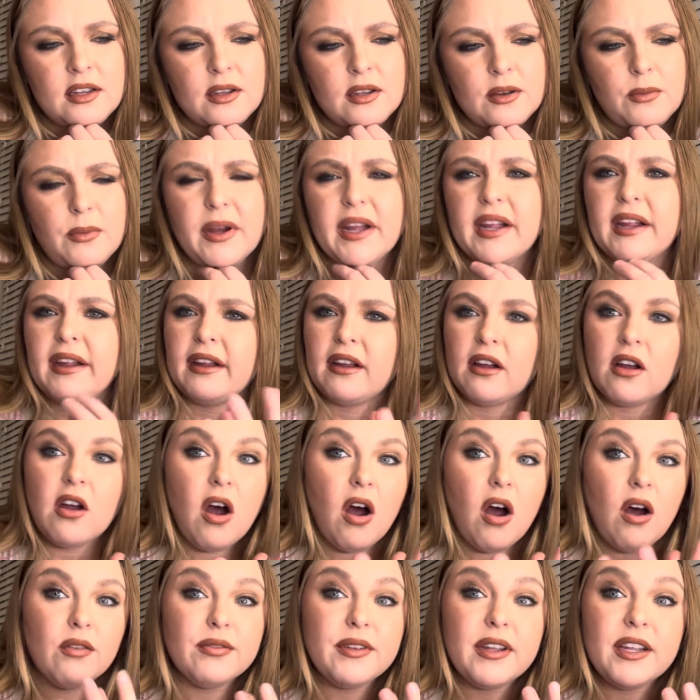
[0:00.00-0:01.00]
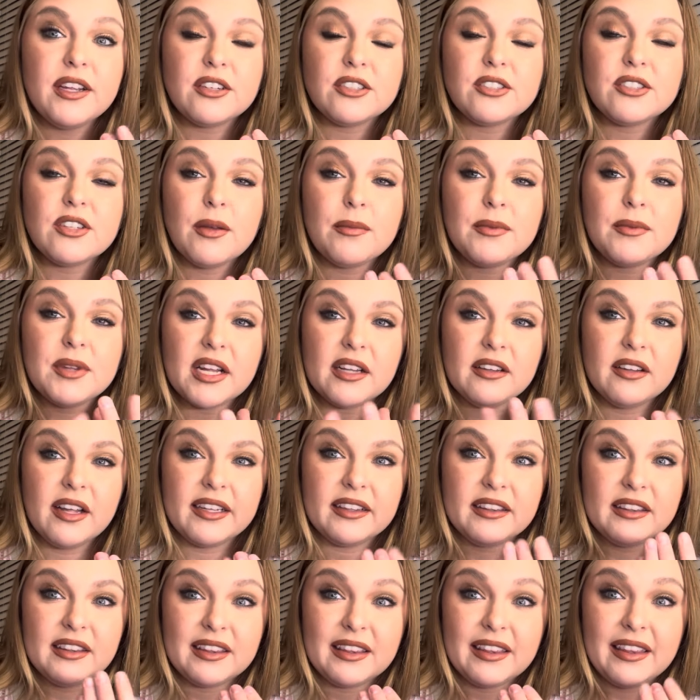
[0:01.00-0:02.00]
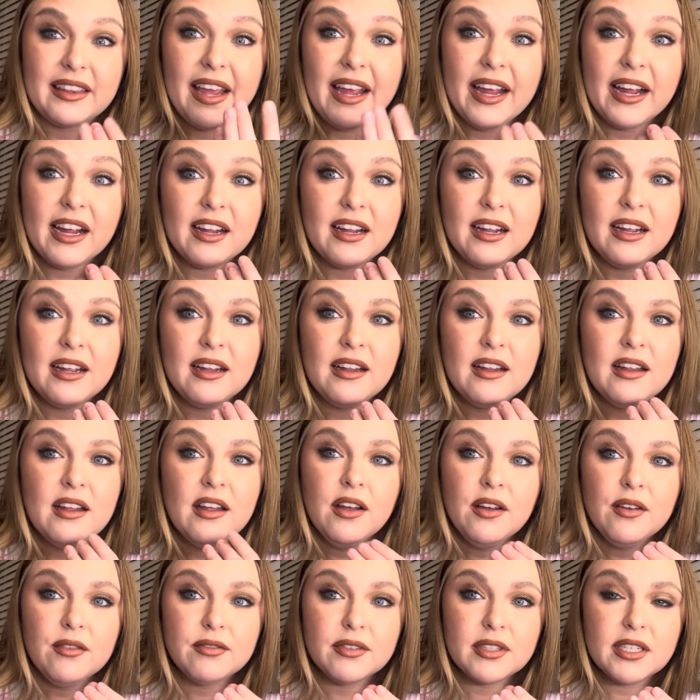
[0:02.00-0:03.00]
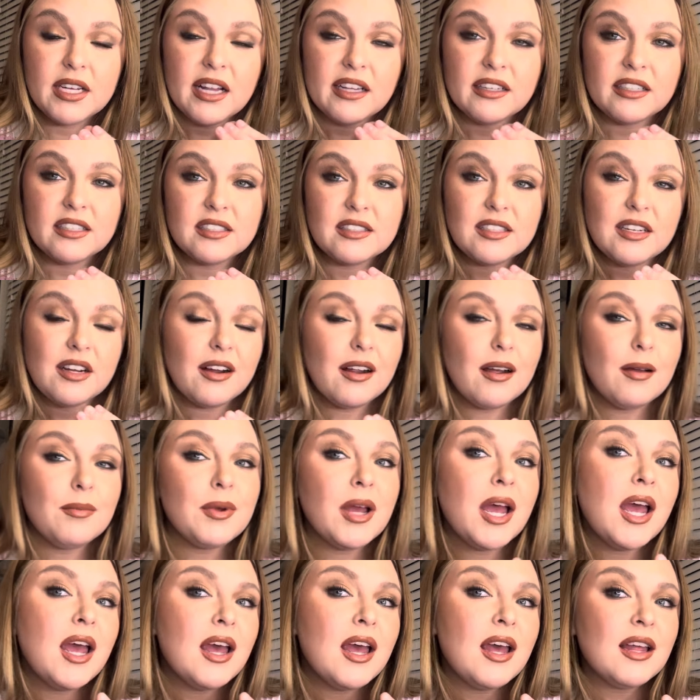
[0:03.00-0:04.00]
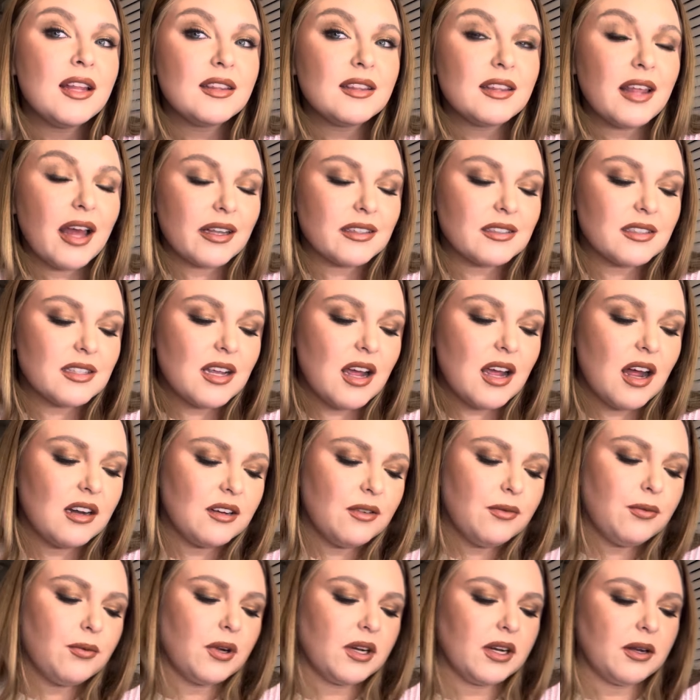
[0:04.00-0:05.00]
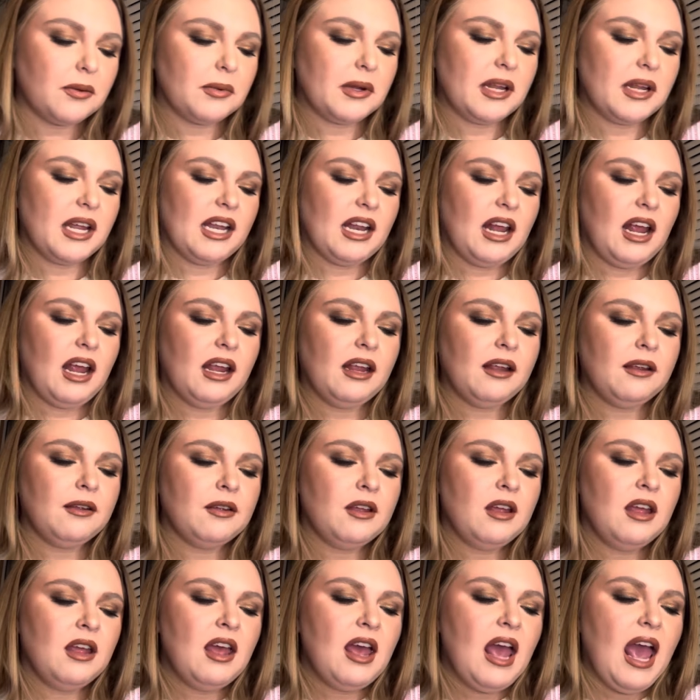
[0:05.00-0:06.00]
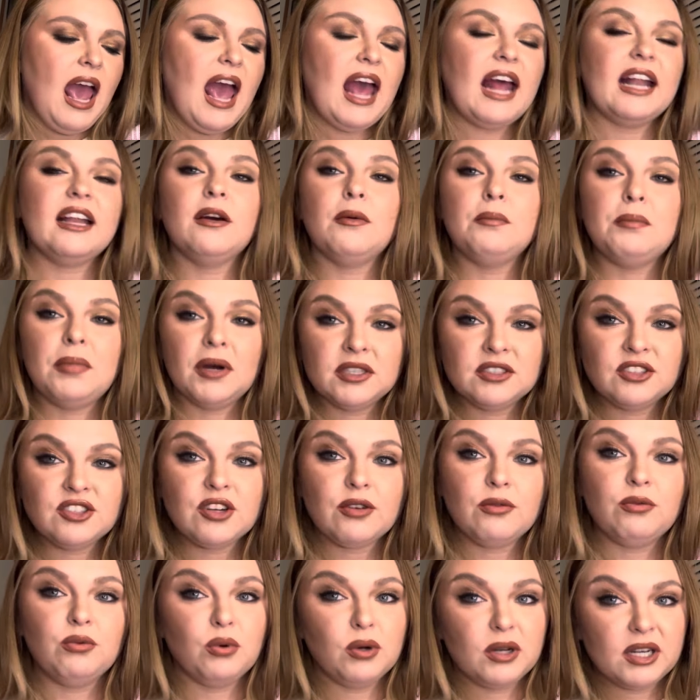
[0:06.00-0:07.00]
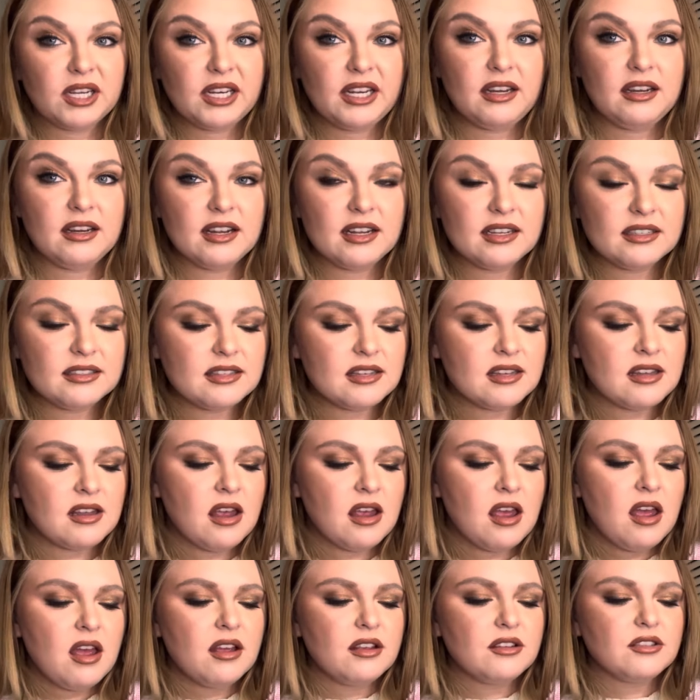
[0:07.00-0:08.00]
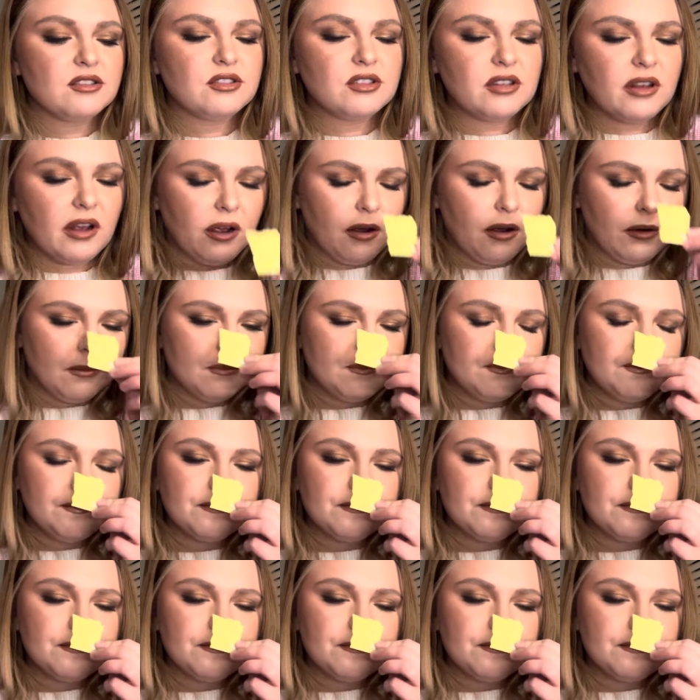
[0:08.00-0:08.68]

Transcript: went in coffee or something, like, thick vanilla syrup, that's kind of what I'm getting, and a bunch of woodiness. So